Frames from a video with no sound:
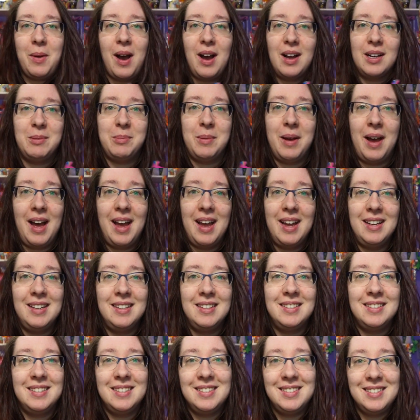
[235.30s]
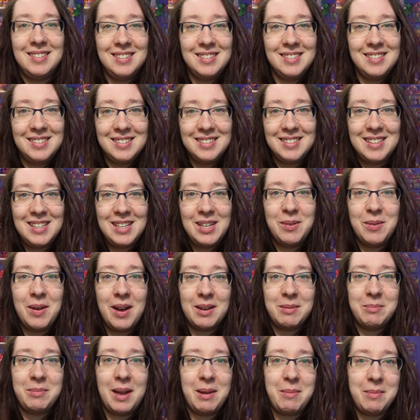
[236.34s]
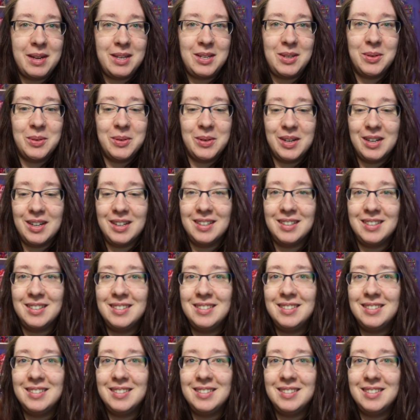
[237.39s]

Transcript: walked by. He walked by my door.